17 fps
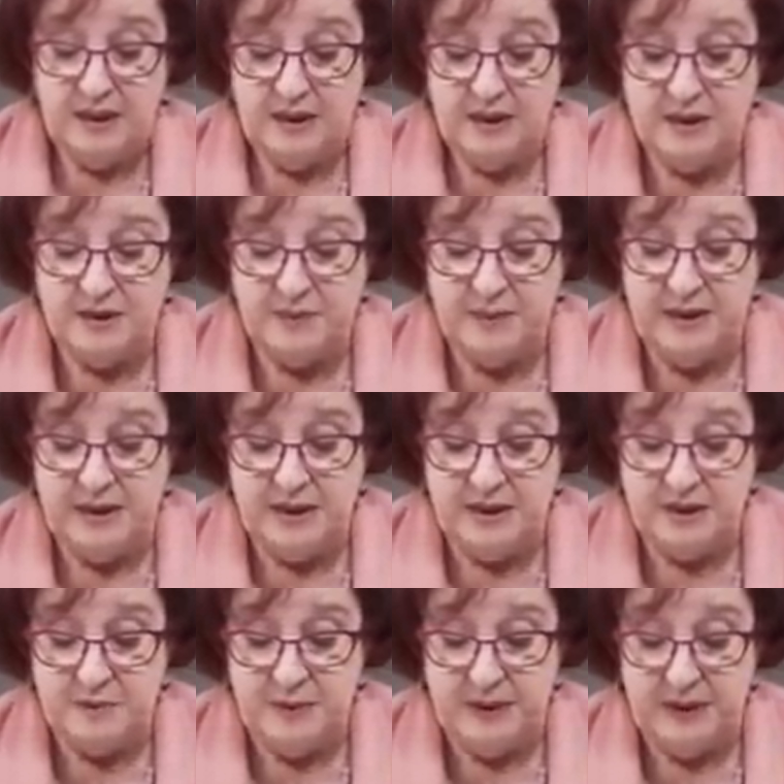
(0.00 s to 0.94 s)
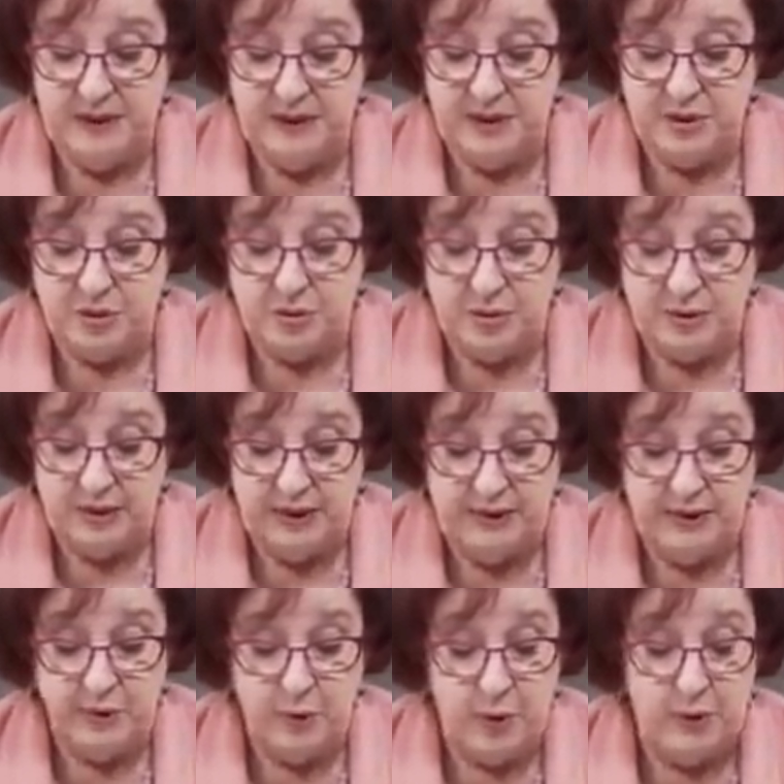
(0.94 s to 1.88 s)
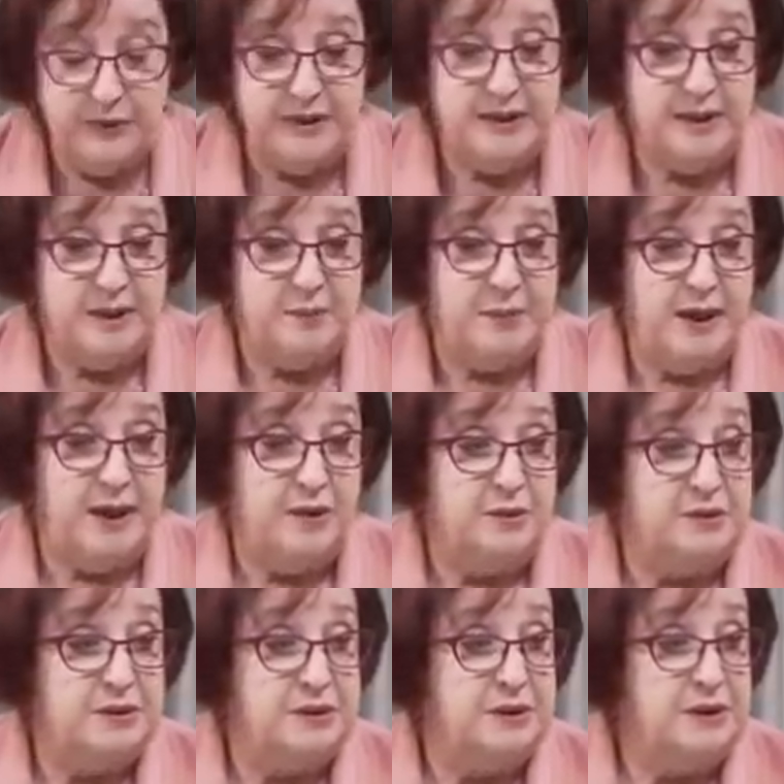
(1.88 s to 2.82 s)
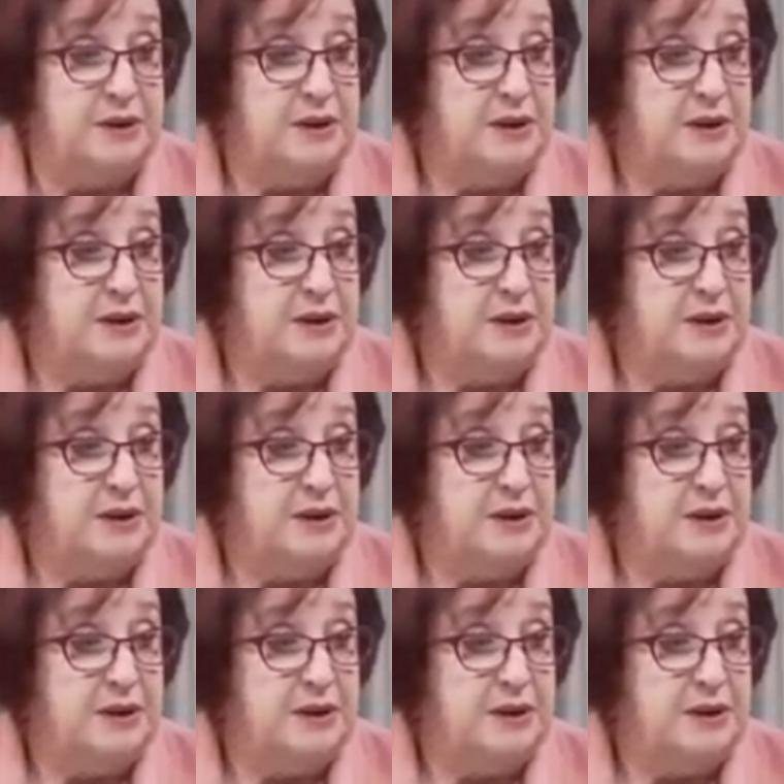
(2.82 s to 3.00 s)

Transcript: the speaker has been extraordinarily worried about